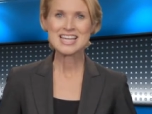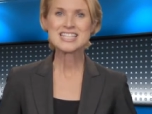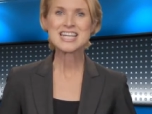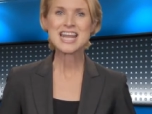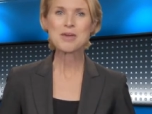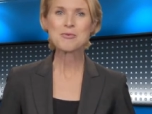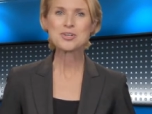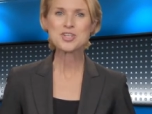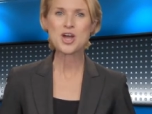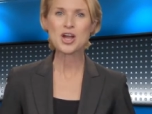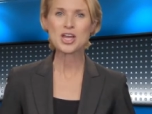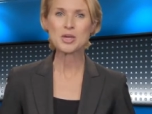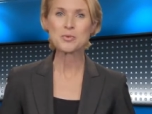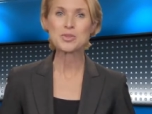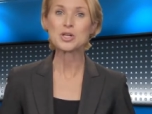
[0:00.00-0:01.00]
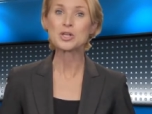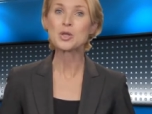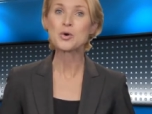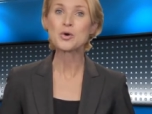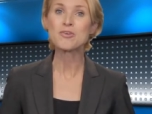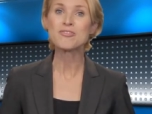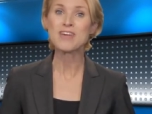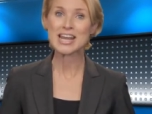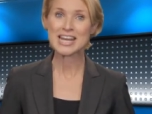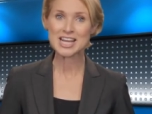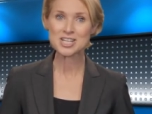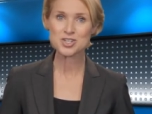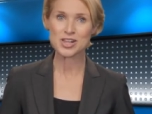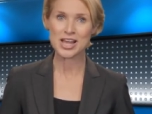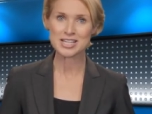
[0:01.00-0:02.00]
Today, we're talking with a local
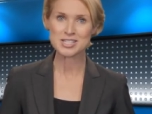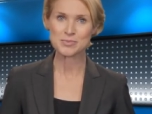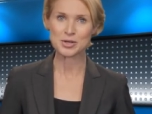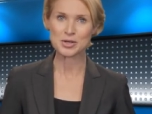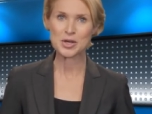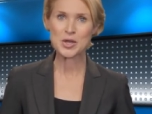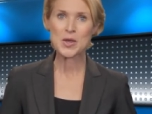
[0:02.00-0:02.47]
financial expert